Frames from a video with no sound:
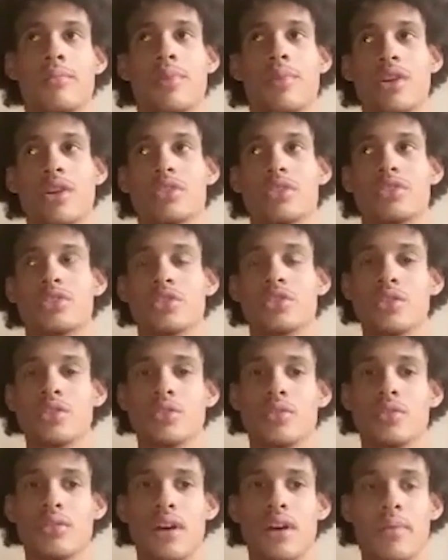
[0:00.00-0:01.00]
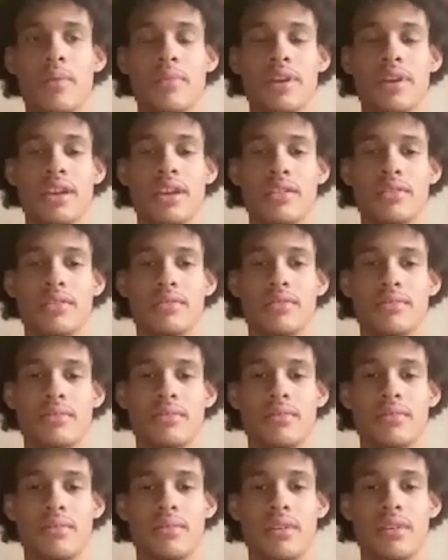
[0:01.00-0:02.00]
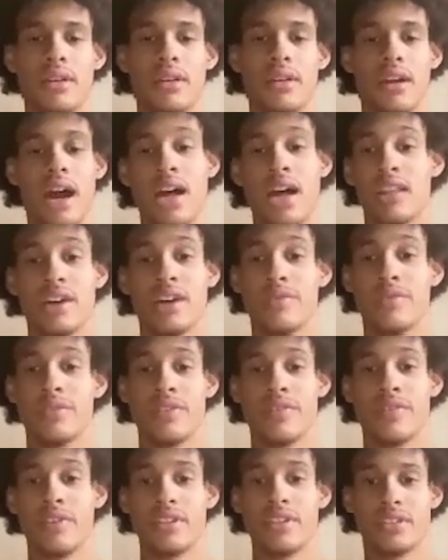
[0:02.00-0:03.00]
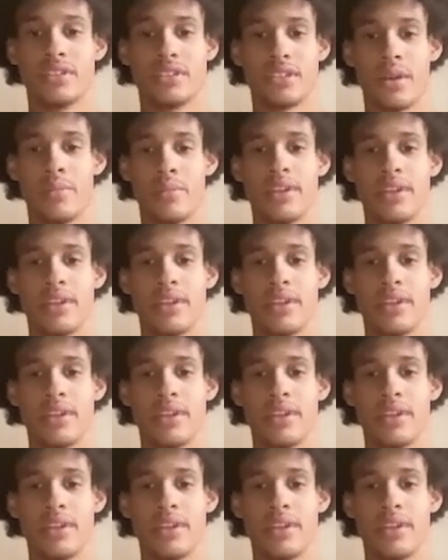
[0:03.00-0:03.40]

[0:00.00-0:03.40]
part 2, I love the visits.